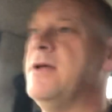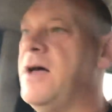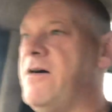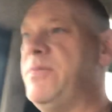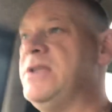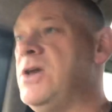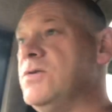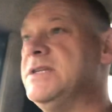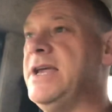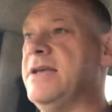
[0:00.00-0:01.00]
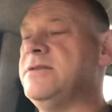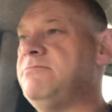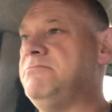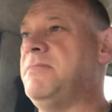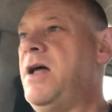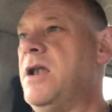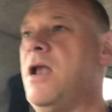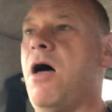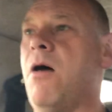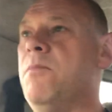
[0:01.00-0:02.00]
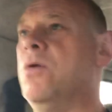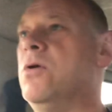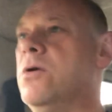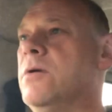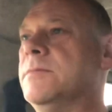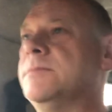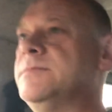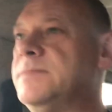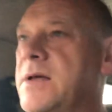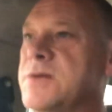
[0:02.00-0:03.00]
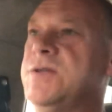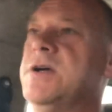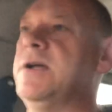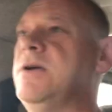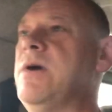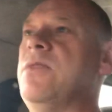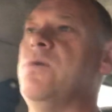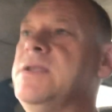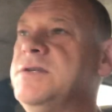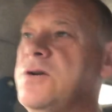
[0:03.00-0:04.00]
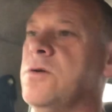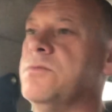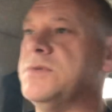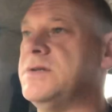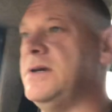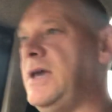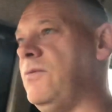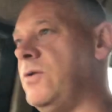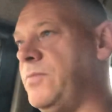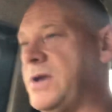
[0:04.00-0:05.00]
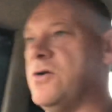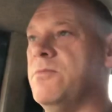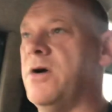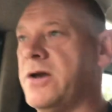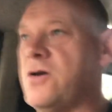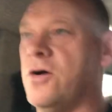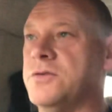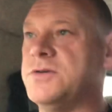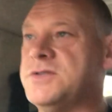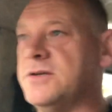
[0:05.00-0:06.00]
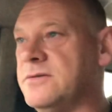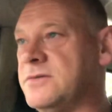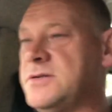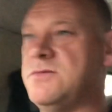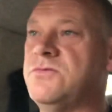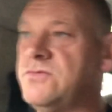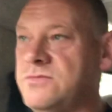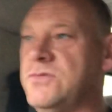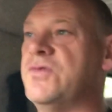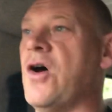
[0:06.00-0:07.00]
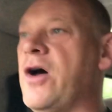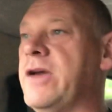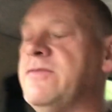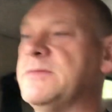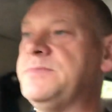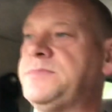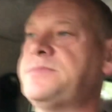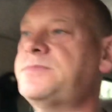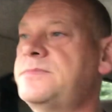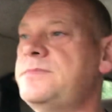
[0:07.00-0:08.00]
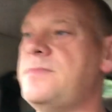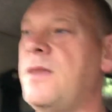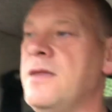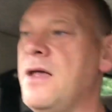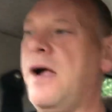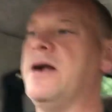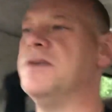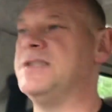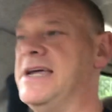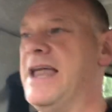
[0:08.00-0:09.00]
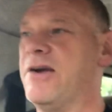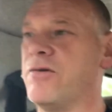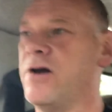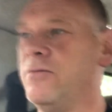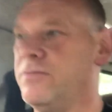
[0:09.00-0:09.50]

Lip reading: I've been using it a lot more, and certainly when the winter comes it will become my constant drive, as the Allegro